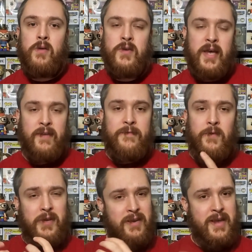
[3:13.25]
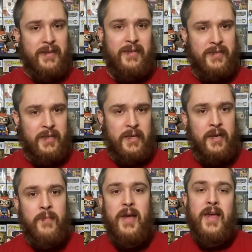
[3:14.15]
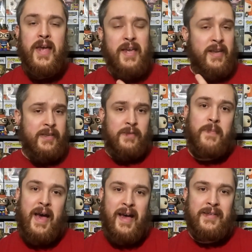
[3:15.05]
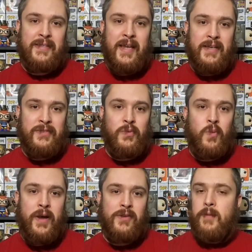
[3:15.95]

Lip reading: You kind of feel connected to him and his past as well.